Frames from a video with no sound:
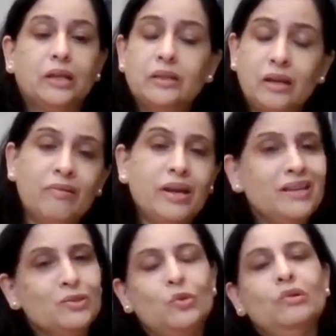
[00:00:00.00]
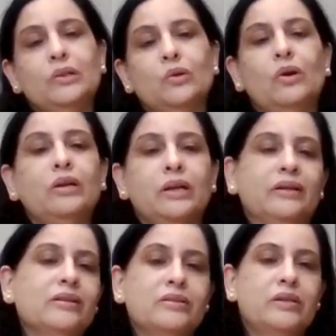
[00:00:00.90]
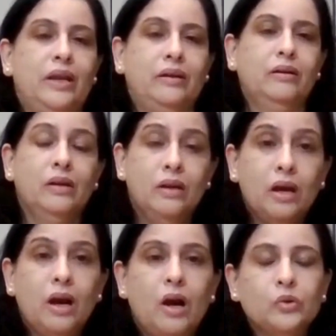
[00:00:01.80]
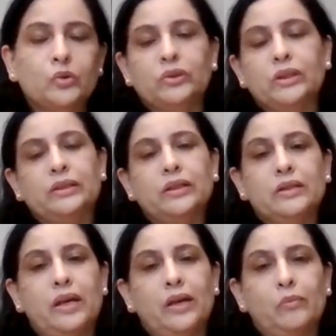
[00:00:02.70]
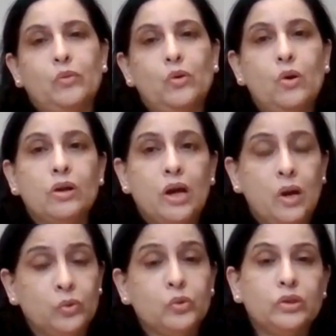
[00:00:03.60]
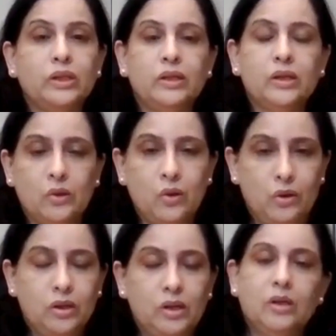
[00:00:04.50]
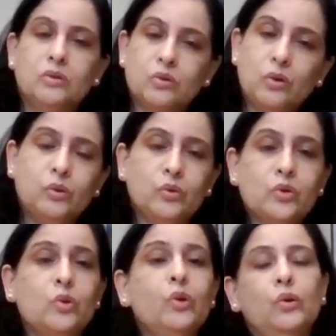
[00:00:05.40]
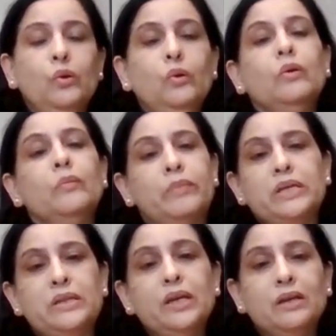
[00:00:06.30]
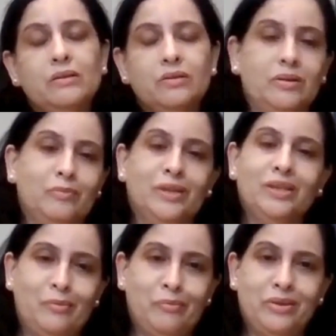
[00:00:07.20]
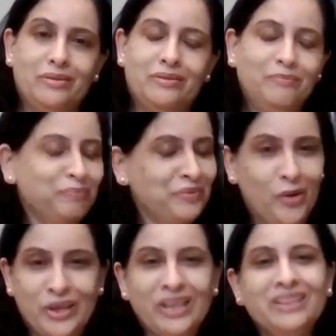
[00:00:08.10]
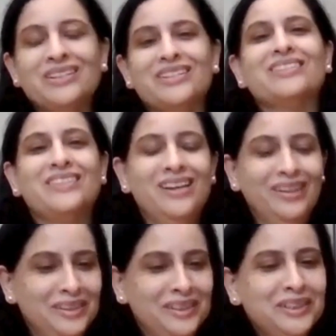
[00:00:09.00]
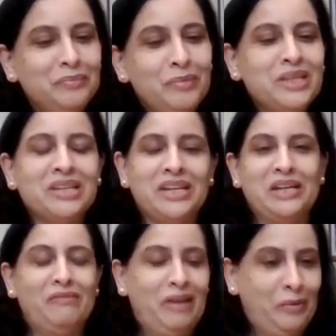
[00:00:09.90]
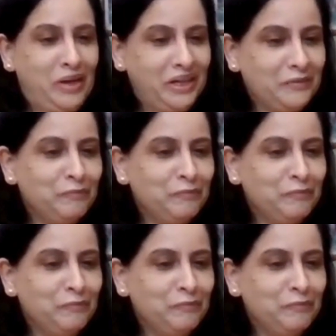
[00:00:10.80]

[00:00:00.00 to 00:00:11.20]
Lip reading: Otherwise, you will not understand how to tell the time or how to read a clock. So you should know basic German numbers. Okay, this is the major requirement.